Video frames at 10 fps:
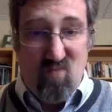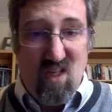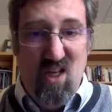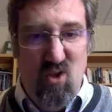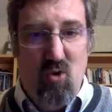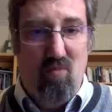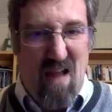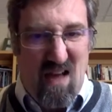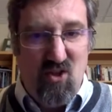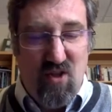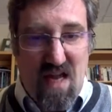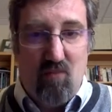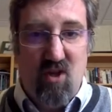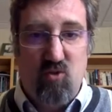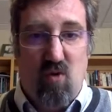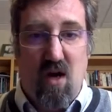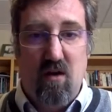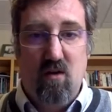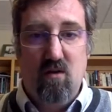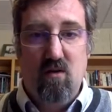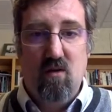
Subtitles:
Can you imagine that much water?